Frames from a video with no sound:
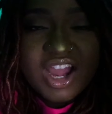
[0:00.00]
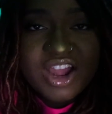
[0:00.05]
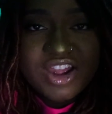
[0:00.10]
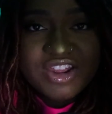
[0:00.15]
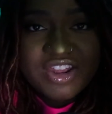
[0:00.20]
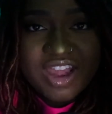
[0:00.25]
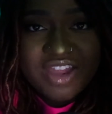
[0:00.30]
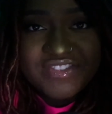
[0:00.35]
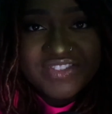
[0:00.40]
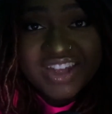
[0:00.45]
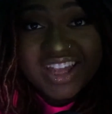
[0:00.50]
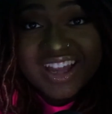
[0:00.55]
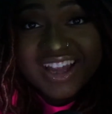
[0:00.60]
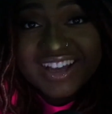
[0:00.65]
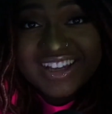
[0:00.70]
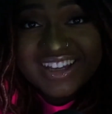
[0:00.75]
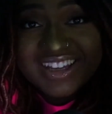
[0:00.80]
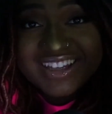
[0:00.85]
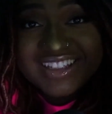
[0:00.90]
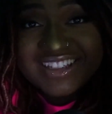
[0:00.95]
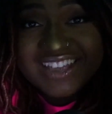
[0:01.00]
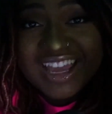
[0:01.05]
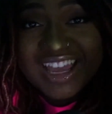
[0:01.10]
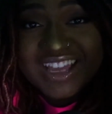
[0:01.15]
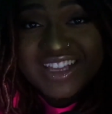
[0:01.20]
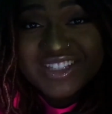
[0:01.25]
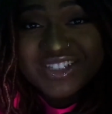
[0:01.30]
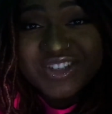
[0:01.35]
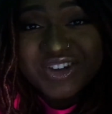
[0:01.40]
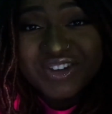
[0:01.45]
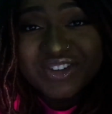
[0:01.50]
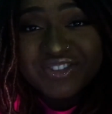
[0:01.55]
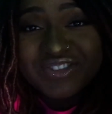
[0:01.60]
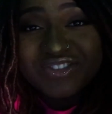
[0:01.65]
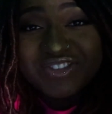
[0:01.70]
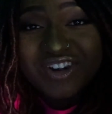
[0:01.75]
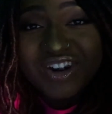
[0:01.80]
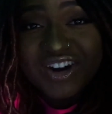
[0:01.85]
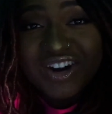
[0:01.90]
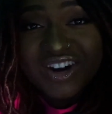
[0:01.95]
you having a good day so
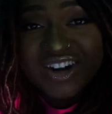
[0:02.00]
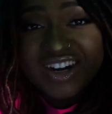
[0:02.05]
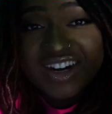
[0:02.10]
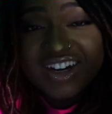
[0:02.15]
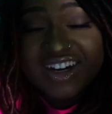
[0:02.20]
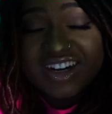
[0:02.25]
far?